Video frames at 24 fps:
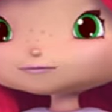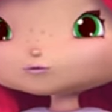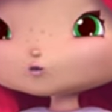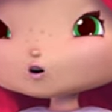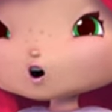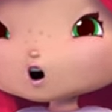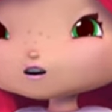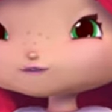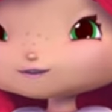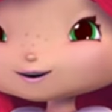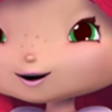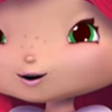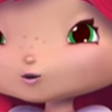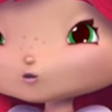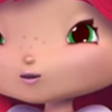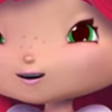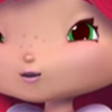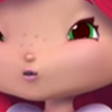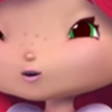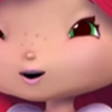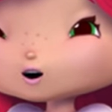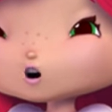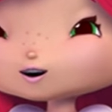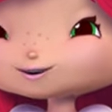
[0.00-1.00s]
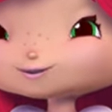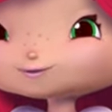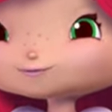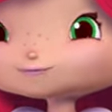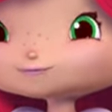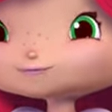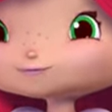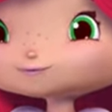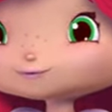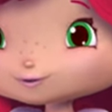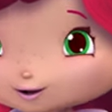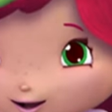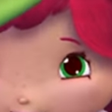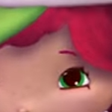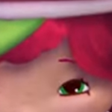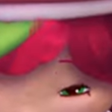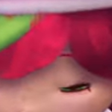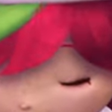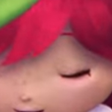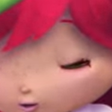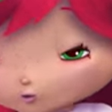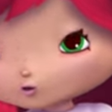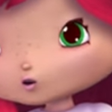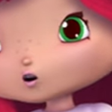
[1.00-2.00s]
You're very welcome. And
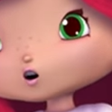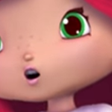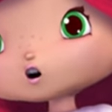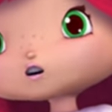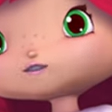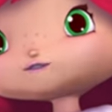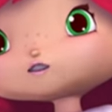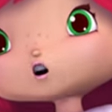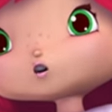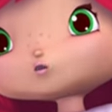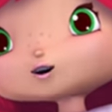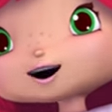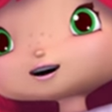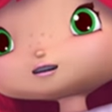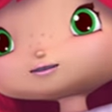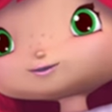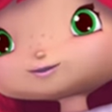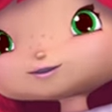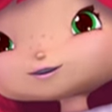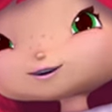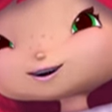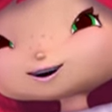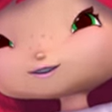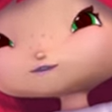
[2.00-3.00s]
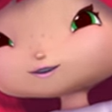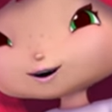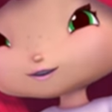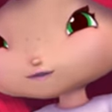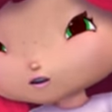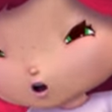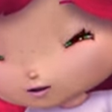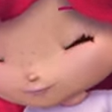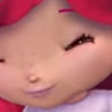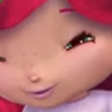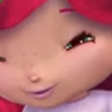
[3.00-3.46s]
thank you for watching the cafe for